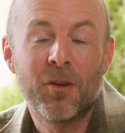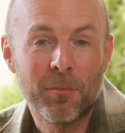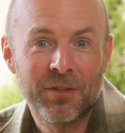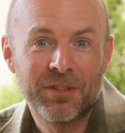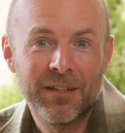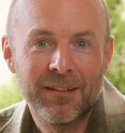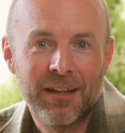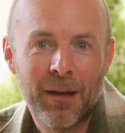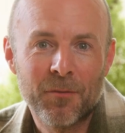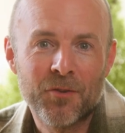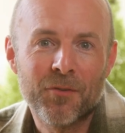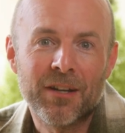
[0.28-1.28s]
Adrian McShane.
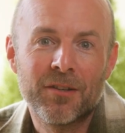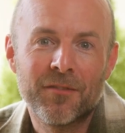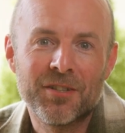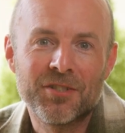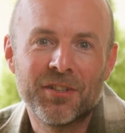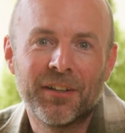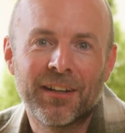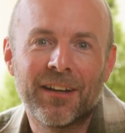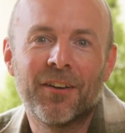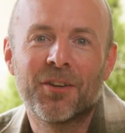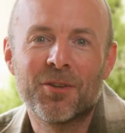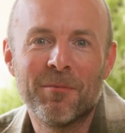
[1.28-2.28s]
I'm the Director of Engineering
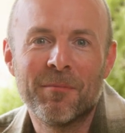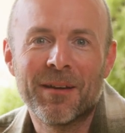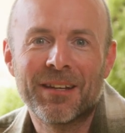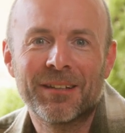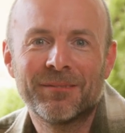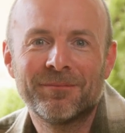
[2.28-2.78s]
here at Human